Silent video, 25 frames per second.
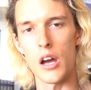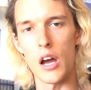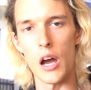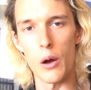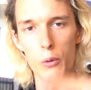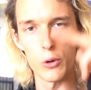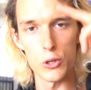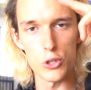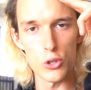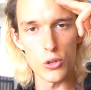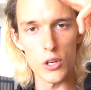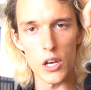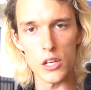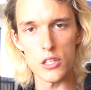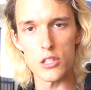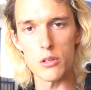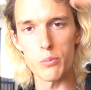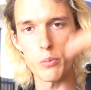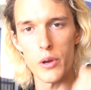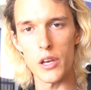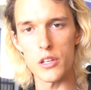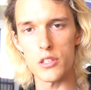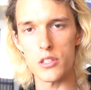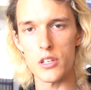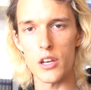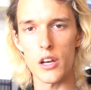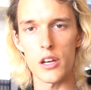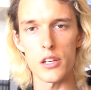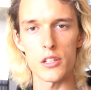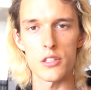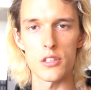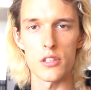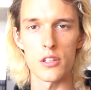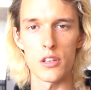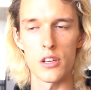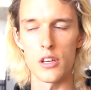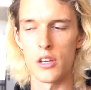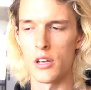I wish you guys the best,
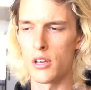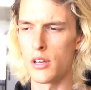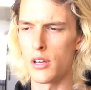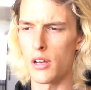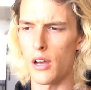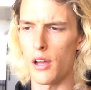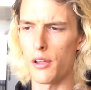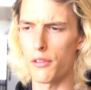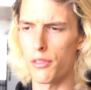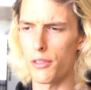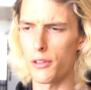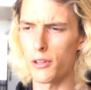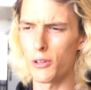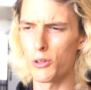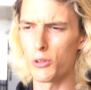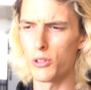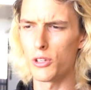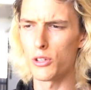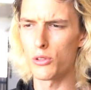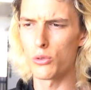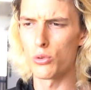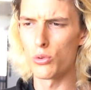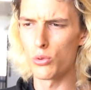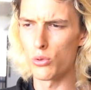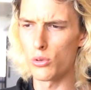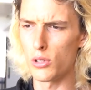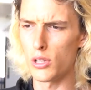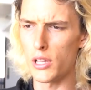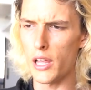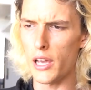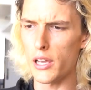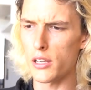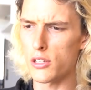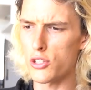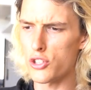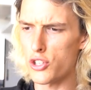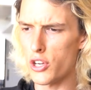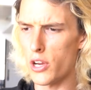guys. I think you need to
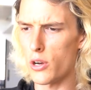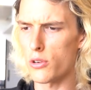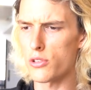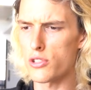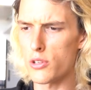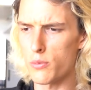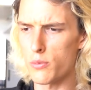like, share,